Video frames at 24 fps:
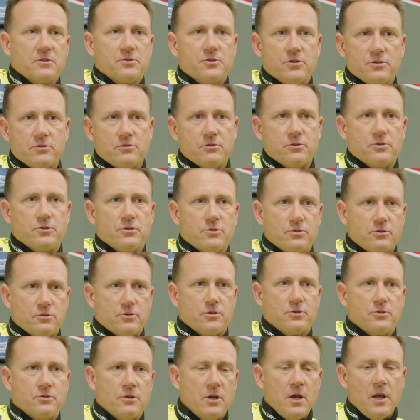
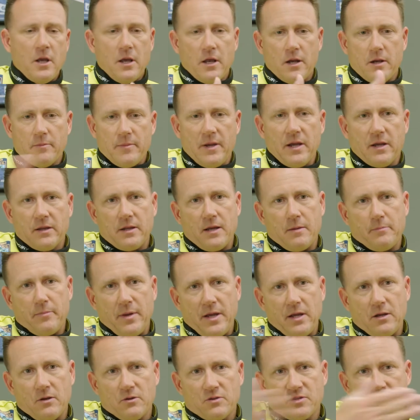And you're making that
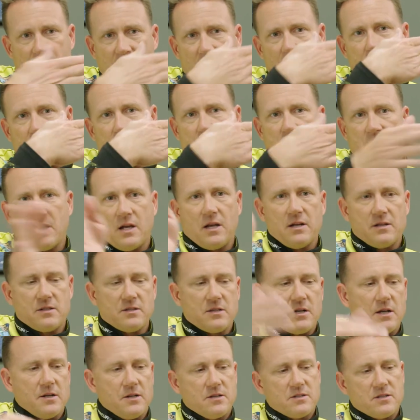bait go side to side,
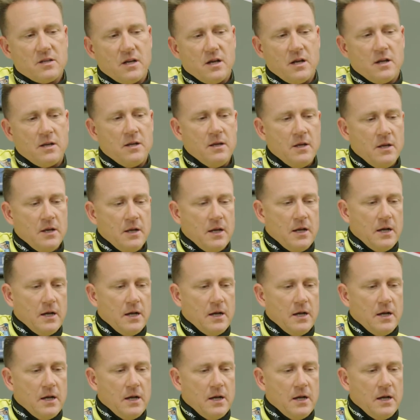side to side.